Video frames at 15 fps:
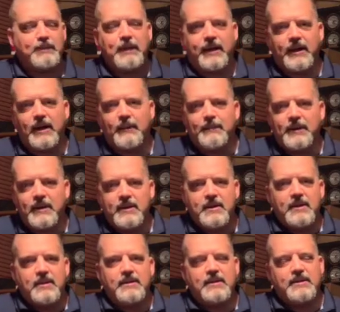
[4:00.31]
pick it up,
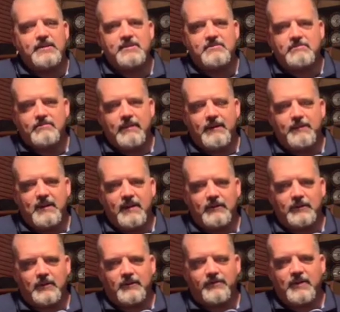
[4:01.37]
there may be a
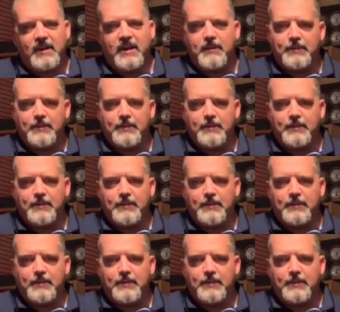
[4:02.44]
little funky,